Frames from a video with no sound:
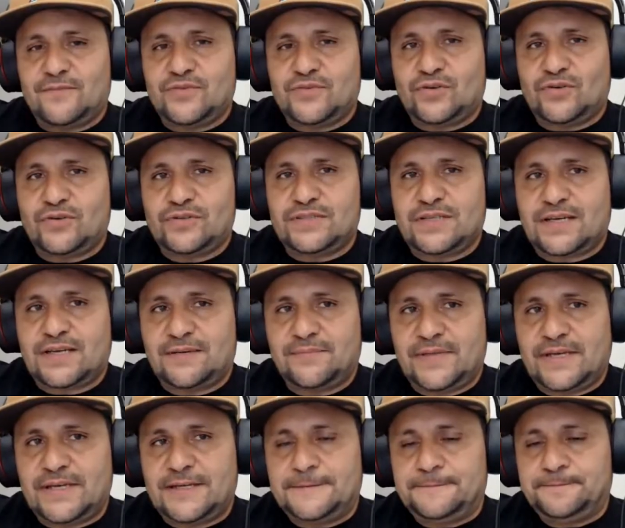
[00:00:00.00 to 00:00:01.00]
Total Tech,
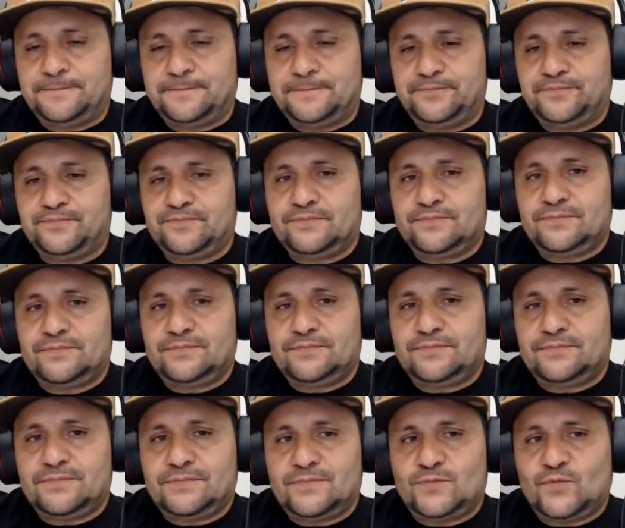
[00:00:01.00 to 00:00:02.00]
I'm like,
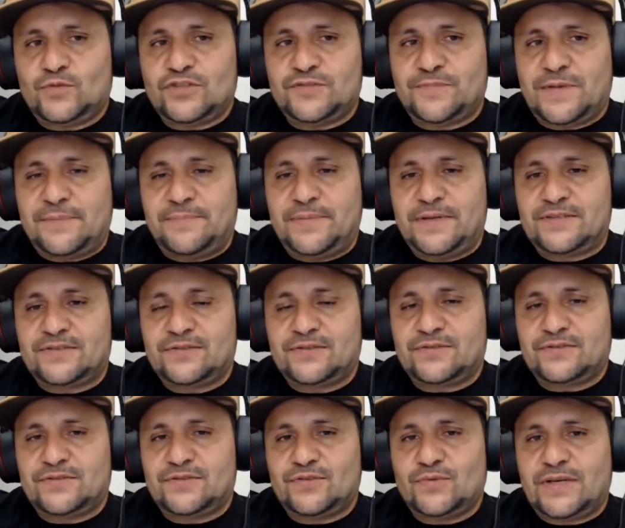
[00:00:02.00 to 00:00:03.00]
where's my
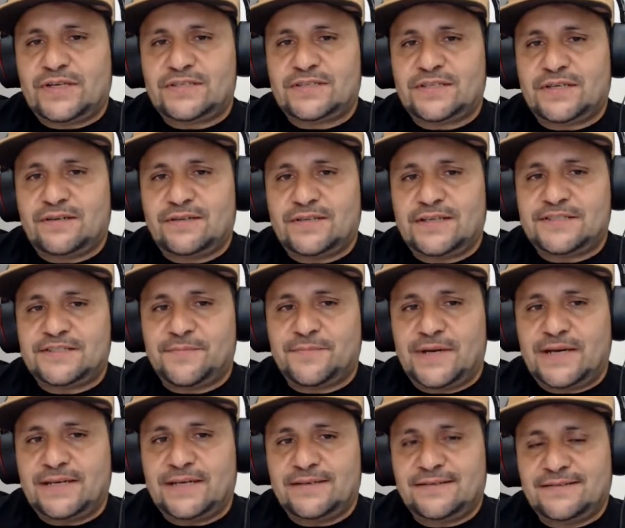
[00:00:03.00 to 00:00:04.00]
Pixel 2 XL? That's
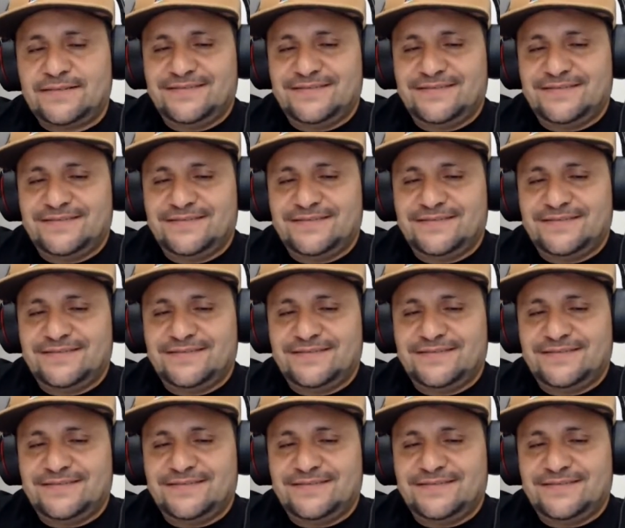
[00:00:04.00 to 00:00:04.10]
mine.